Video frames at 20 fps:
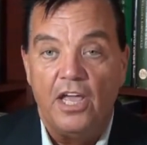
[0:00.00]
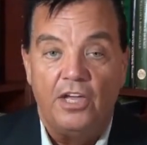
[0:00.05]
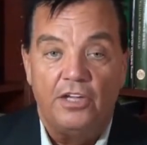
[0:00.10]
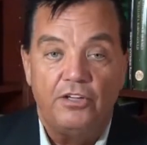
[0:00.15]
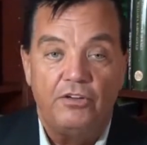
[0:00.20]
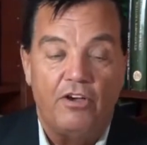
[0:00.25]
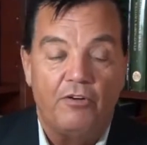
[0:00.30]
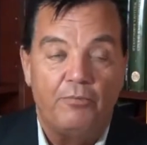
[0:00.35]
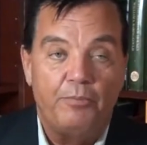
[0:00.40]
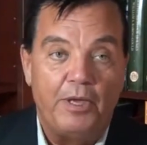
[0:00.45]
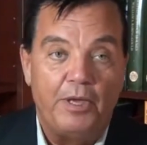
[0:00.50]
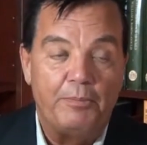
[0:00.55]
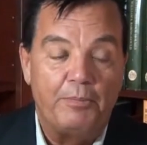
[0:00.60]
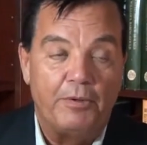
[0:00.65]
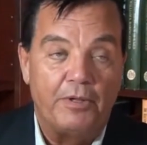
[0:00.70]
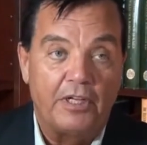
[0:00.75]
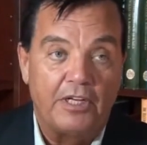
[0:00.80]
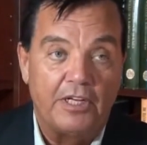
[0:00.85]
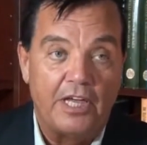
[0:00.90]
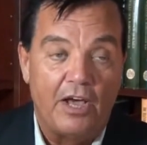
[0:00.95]
You have
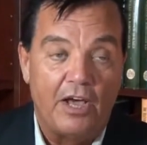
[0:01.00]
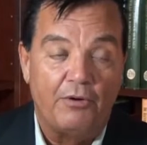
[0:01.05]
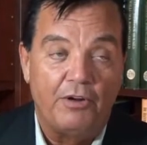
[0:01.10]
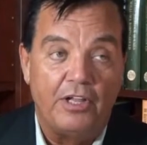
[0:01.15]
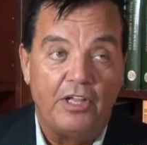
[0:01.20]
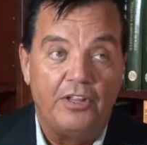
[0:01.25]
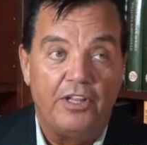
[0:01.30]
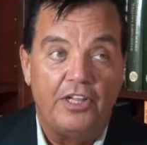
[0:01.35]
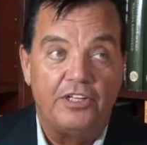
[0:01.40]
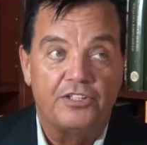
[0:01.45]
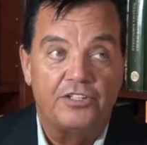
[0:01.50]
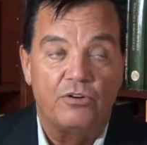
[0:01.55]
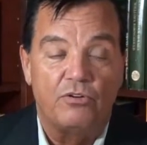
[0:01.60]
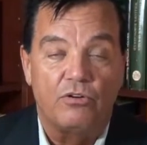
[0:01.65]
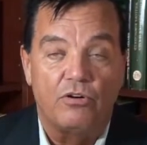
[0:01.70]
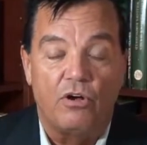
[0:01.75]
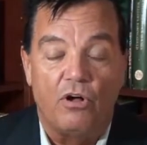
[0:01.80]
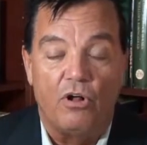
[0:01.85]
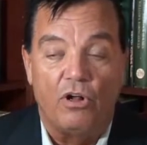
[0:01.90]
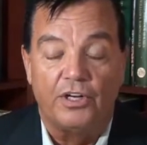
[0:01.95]
people touting the
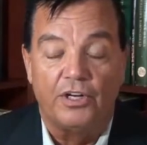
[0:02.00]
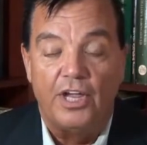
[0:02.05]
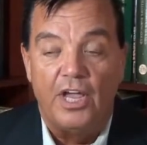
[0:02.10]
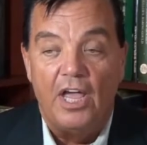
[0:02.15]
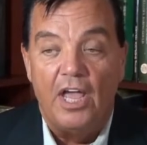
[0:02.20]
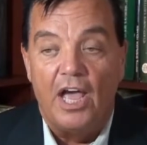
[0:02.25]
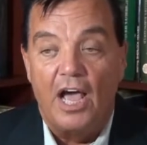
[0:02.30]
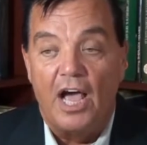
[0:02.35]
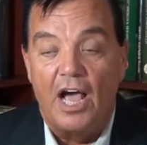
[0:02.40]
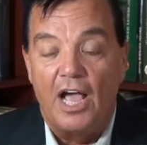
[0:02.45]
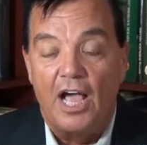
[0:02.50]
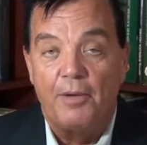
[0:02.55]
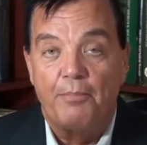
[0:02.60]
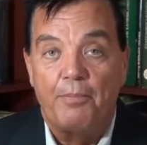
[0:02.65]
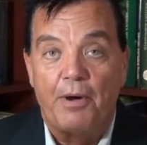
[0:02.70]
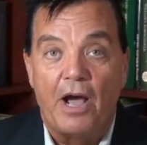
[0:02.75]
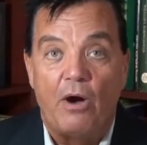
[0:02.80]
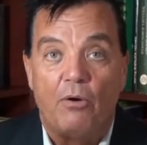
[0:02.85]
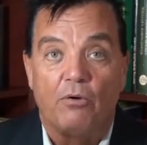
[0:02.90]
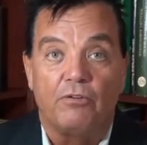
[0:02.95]
so-called
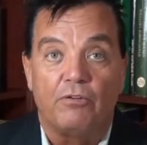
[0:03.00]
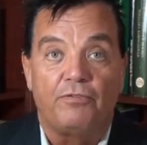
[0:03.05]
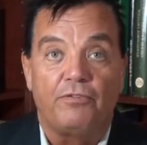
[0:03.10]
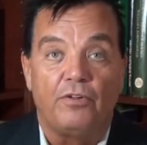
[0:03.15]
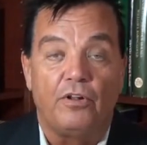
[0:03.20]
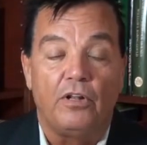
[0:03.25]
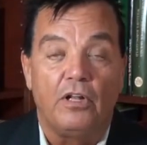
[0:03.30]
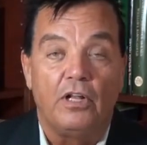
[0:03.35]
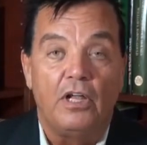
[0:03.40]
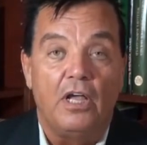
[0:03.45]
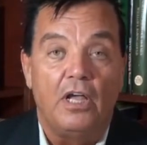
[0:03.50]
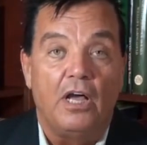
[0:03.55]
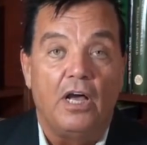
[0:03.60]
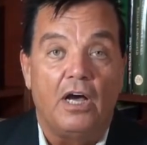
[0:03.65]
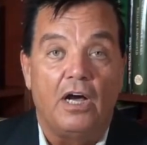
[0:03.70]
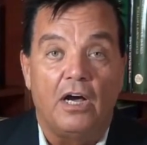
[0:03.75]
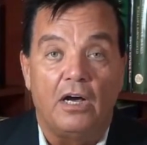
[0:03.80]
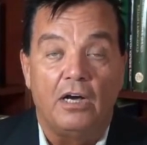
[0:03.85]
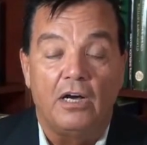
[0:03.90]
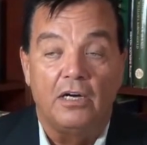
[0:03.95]
high-powerful
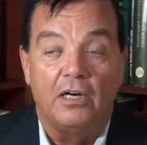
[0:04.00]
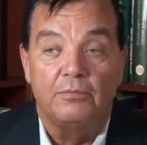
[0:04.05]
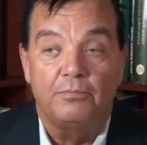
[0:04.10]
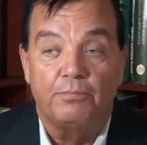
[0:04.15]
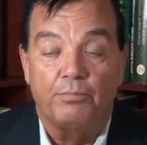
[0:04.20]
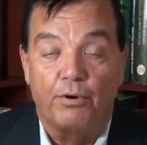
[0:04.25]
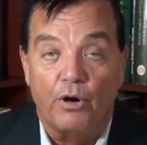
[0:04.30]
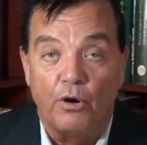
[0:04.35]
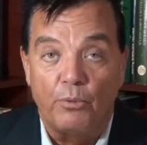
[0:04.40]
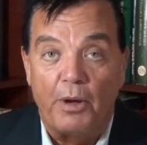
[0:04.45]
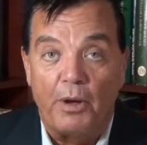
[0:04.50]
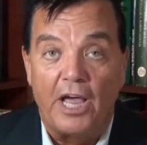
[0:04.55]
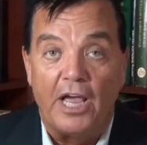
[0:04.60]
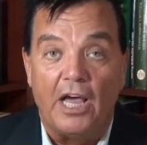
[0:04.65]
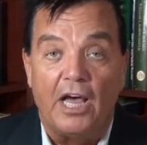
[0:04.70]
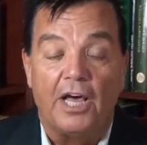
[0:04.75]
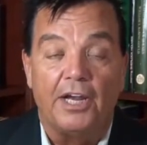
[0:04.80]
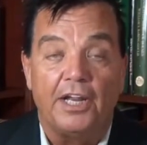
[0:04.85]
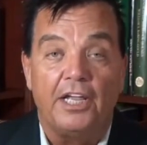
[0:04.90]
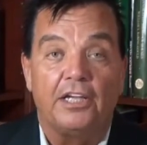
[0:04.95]

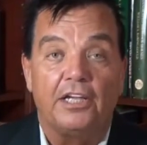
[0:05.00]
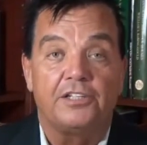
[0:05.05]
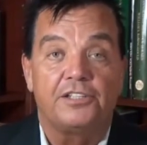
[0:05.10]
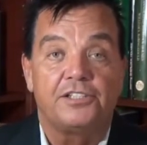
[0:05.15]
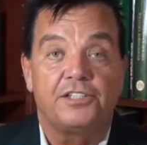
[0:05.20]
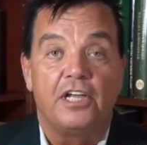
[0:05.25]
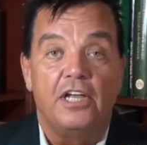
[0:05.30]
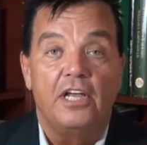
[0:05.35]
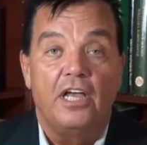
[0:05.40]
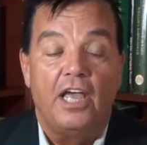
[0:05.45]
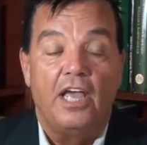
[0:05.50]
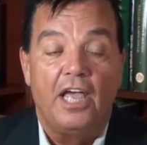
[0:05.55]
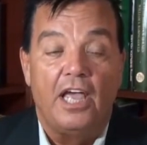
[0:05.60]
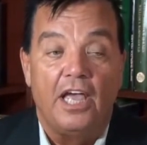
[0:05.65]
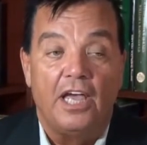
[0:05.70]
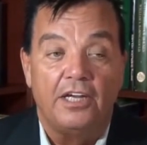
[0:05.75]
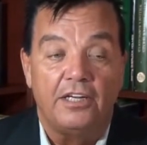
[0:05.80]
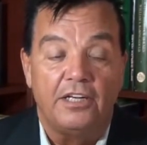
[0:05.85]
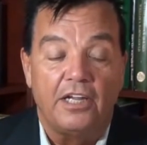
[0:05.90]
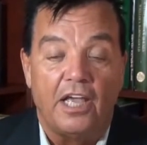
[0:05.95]
probiotics
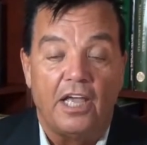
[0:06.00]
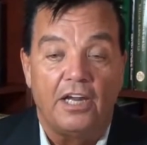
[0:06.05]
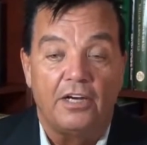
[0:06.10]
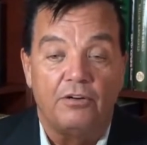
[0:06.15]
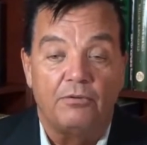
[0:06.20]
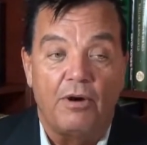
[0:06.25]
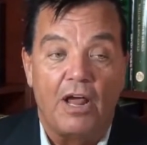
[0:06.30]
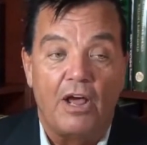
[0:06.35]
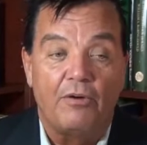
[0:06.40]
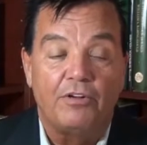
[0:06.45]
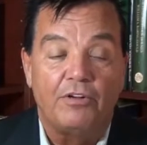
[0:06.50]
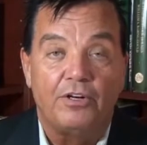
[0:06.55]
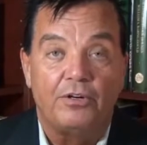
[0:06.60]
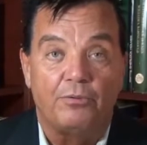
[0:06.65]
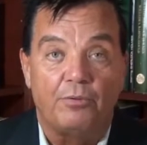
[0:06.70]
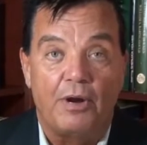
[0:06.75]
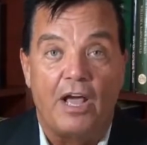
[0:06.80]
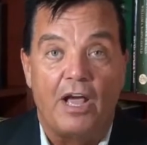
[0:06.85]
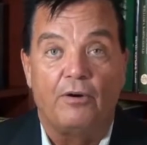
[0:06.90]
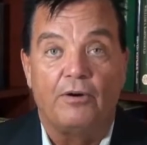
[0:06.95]
and around and
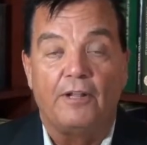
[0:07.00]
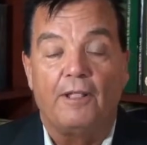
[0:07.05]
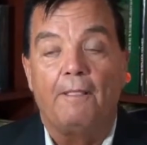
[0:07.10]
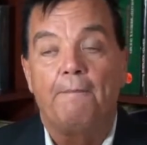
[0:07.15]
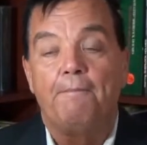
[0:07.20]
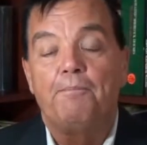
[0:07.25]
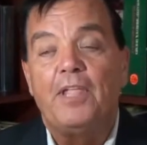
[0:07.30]
around.